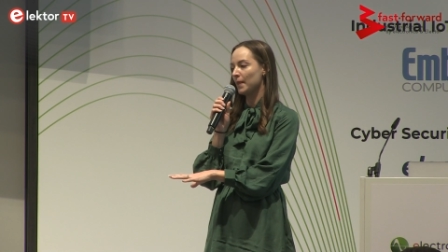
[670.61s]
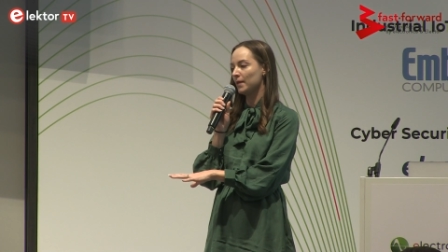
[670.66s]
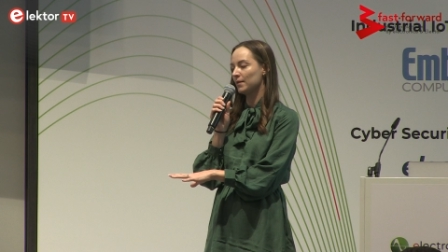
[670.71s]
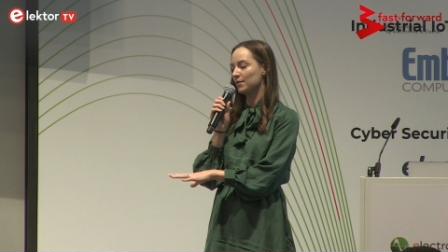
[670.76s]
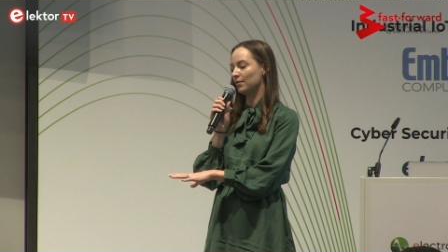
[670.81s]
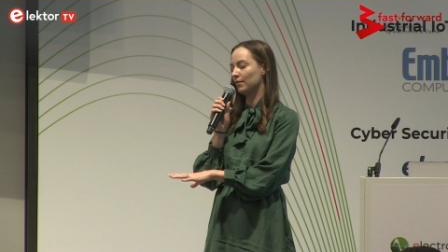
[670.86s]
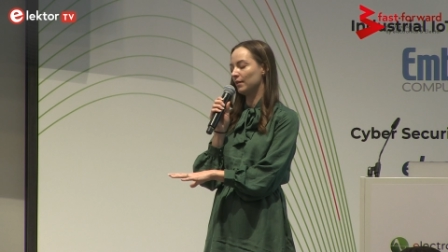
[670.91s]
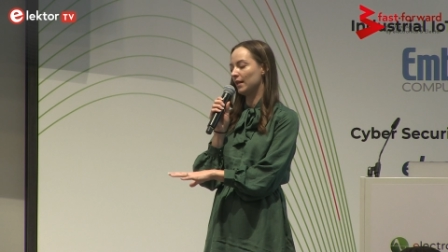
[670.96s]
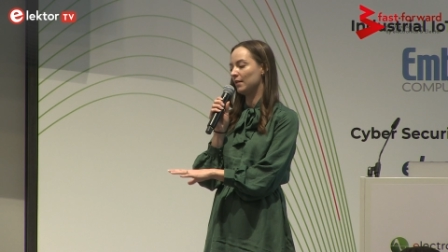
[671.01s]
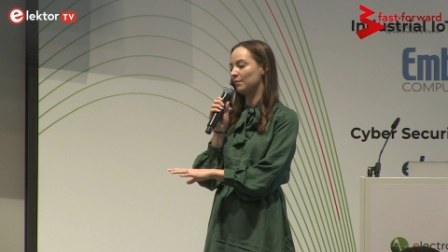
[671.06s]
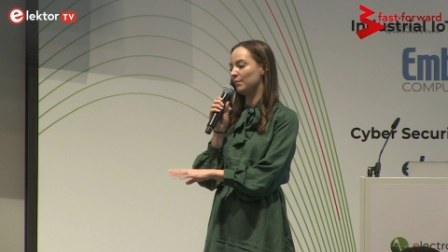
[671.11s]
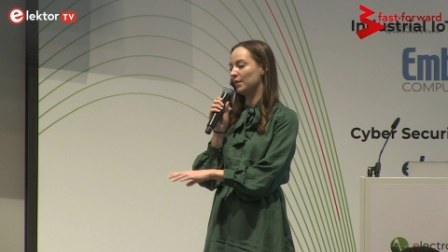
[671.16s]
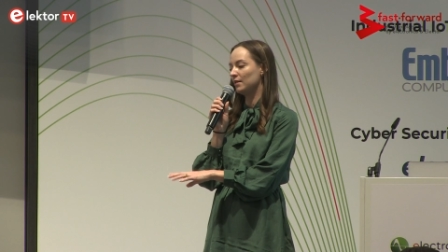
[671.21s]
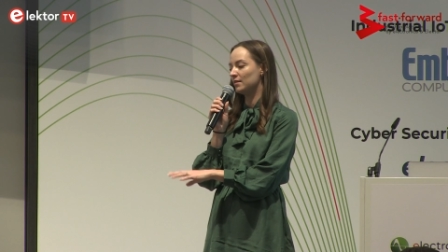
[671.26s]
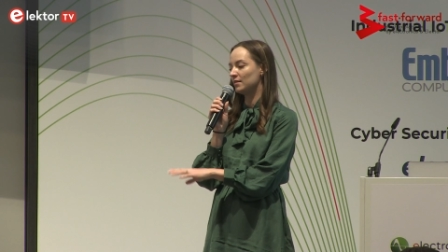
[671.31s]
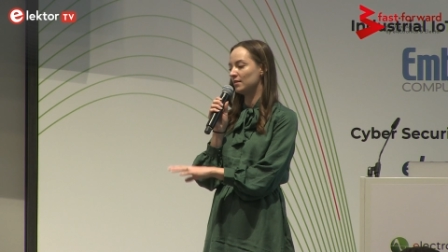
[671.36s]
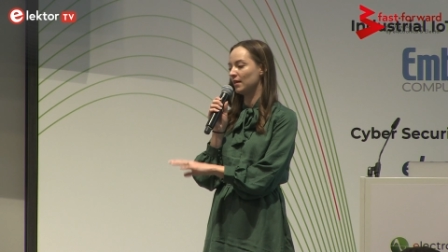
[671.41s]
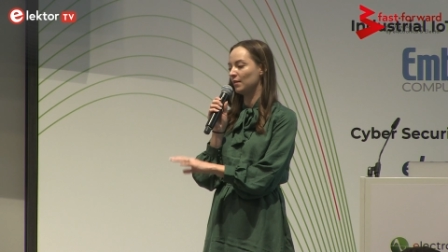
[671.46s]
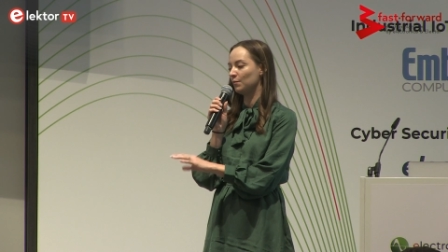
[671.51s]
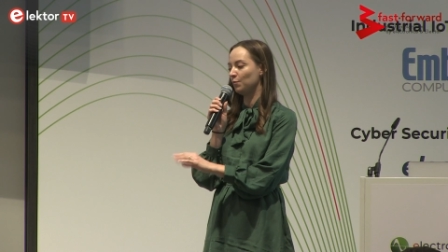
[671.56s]
So that
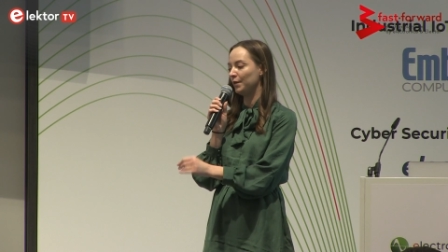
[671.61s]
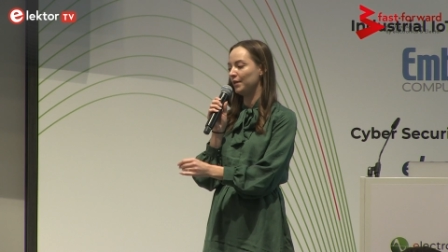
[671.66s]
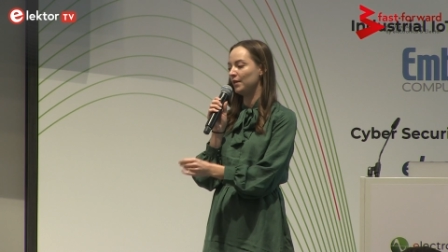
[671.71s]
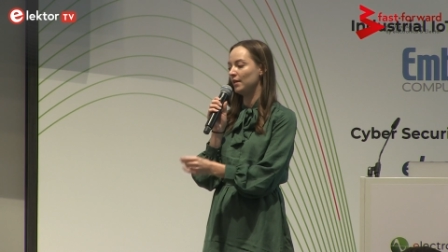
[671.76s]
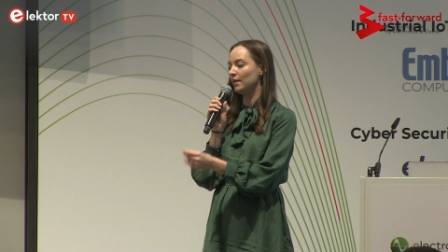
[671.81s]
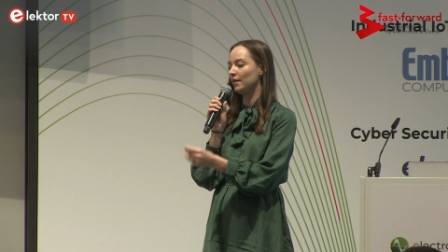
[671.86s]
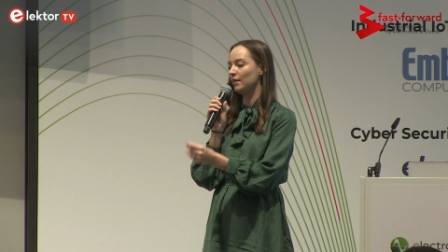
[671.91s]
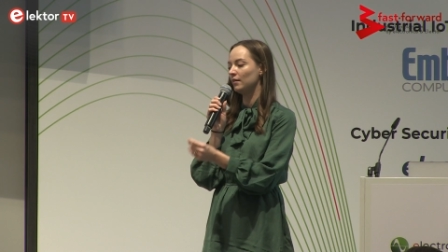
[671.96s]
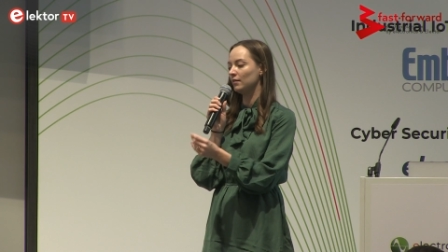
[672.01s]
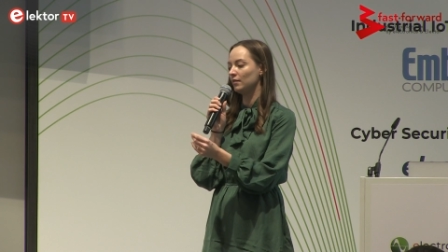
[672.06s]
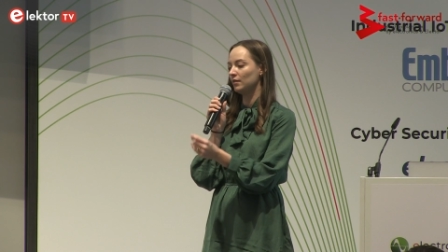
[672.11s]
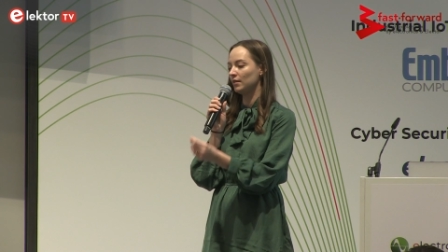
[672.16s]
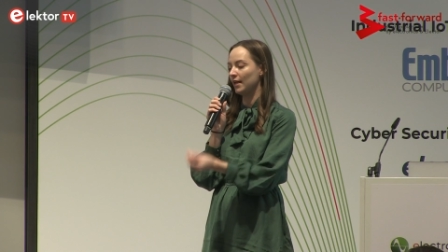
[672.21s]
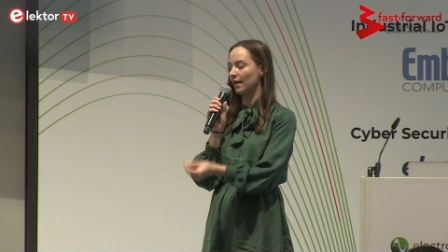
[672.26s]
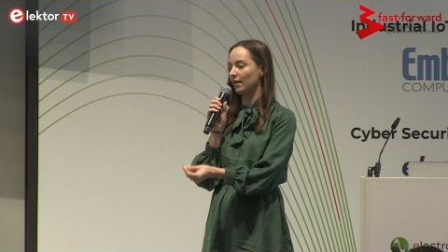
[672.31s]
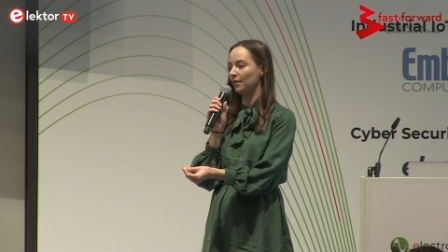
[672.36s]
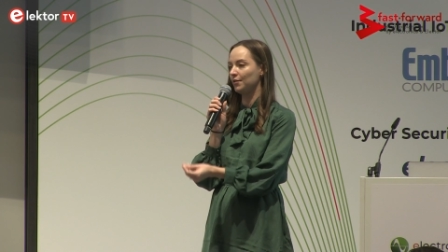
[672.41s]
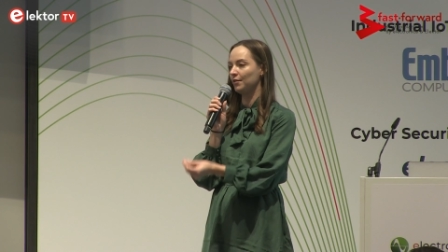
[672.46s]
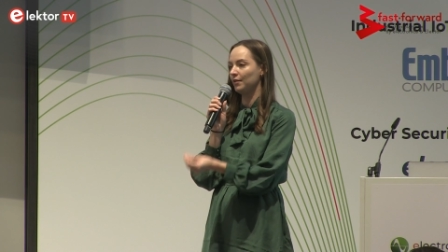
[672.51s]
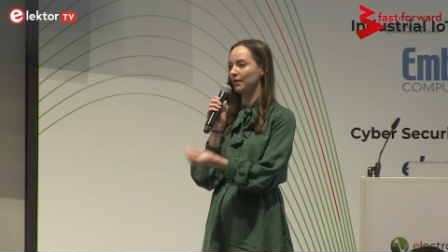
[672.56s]
means that we
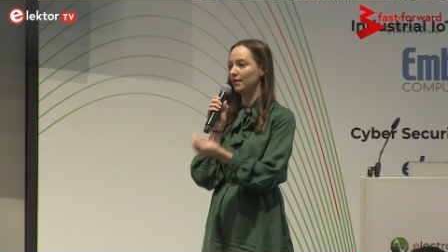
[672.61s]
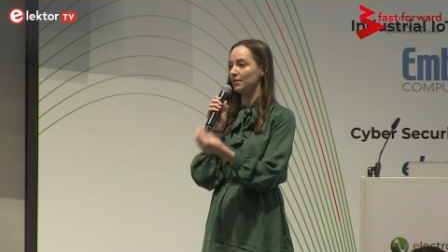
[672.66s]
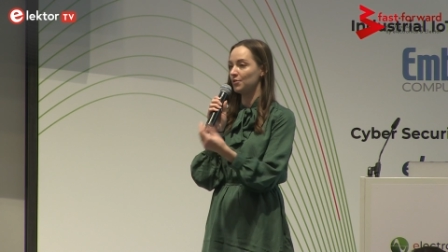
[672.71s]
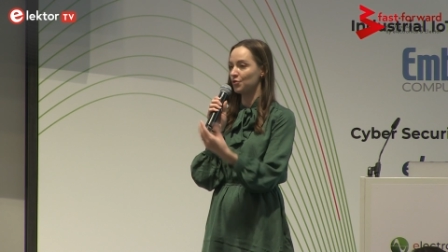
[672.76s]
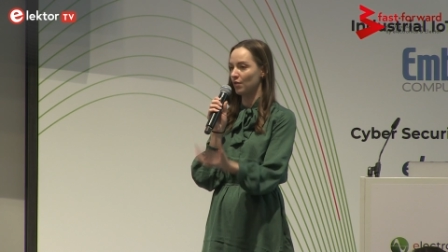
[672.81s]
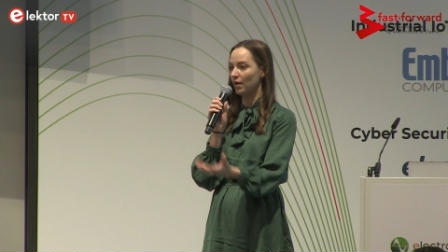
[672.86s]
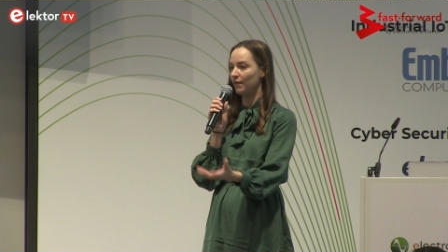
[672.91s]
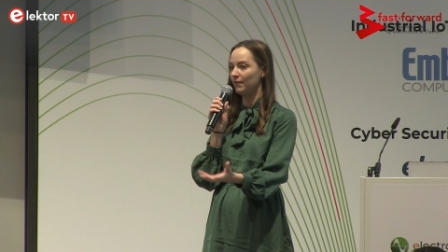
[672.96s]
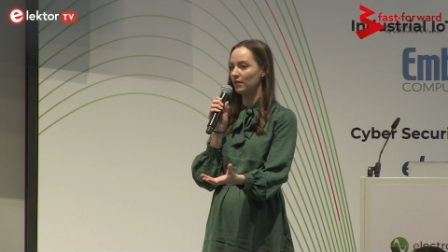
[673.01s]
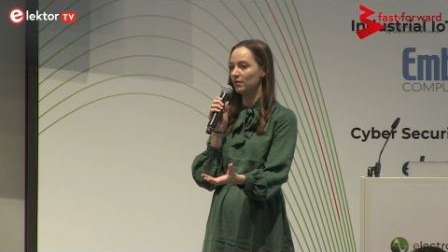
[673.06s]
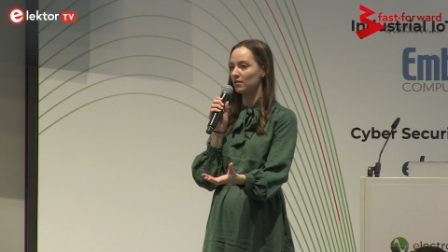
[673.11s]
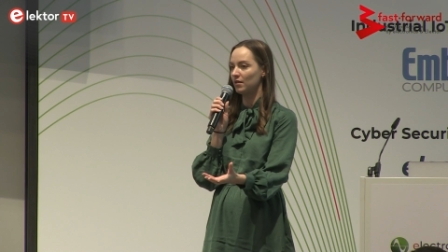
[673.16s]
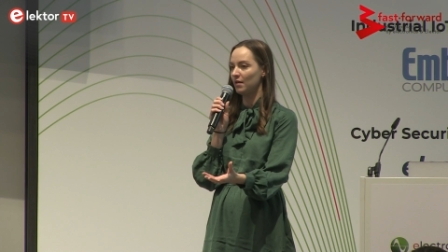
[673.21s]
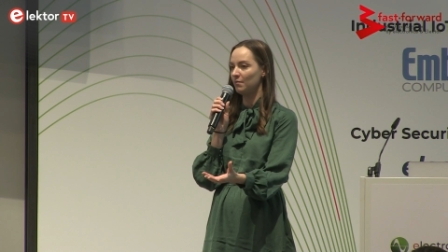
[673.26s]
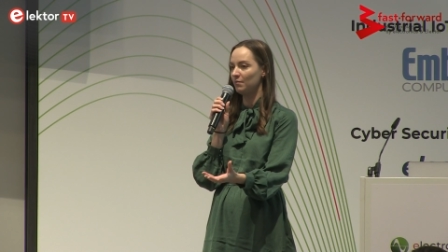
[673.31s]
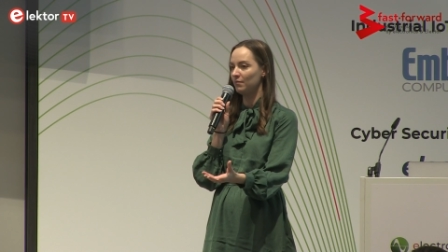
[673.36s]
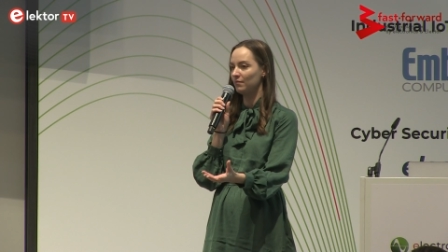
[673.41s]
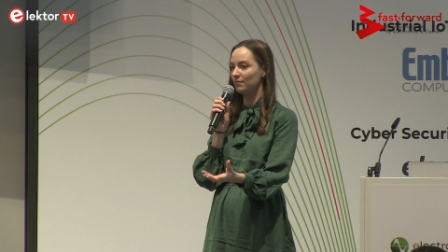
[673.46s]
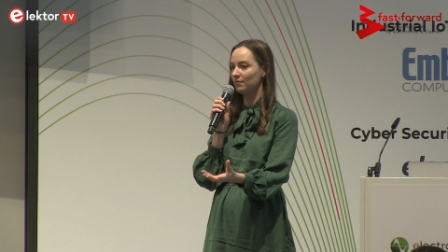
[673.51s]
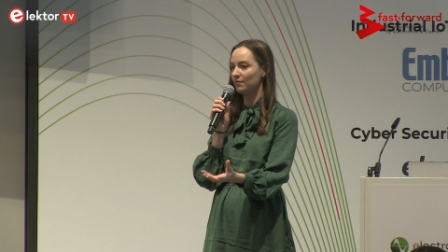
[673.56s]
calculate driving
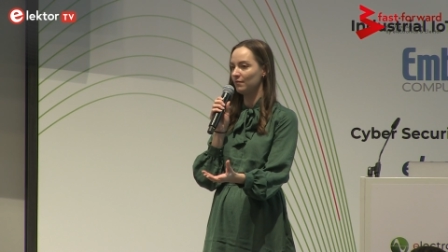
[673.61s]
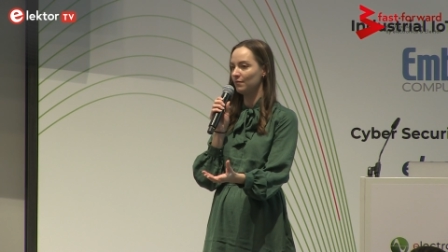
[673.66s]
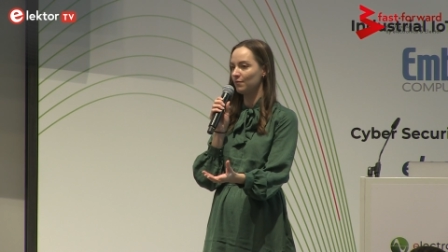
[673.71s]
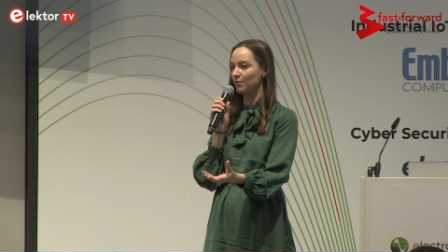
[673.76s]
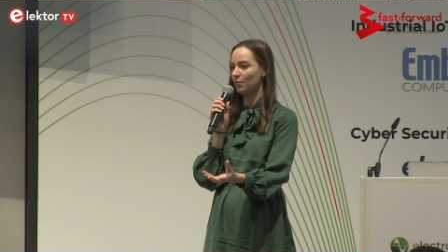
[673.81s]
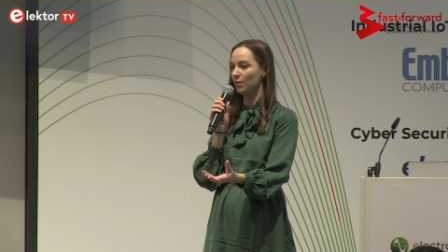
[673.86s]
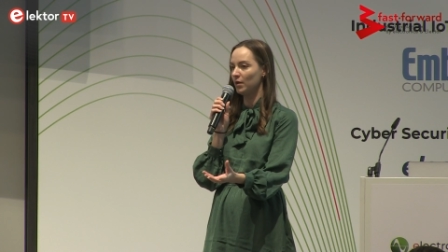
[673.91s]
time for